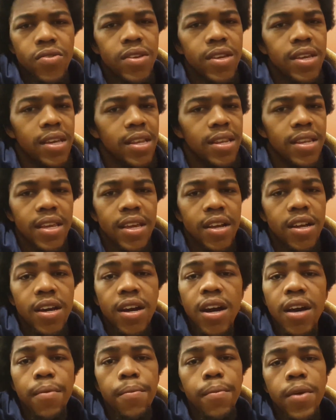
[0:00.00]
You get
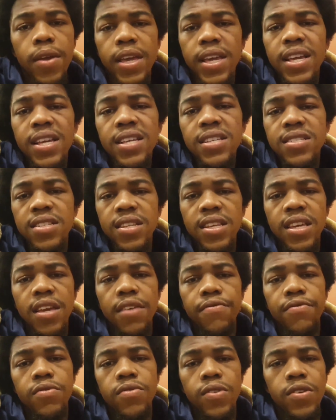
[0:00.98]
cut easily
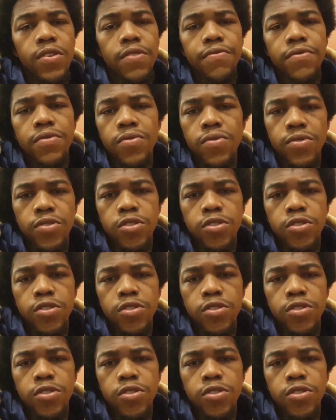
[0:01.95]
if you